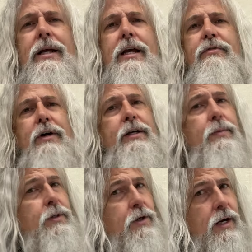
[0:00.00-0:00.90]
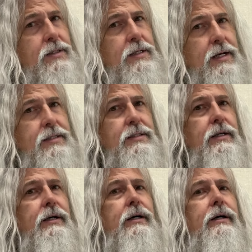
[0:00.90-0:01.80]
If I come across as
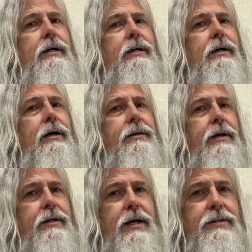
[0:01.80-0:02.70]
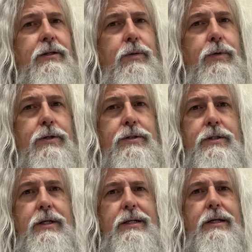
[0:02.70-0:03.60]
an unethical
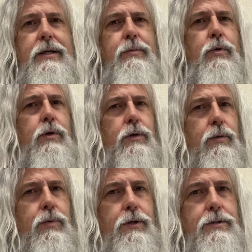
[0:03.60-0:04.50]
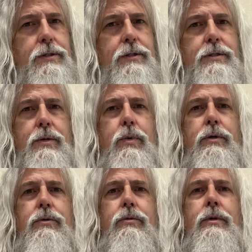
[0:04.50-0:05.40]
person, an immoral person,
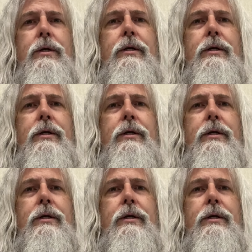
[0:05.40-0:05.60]
someone who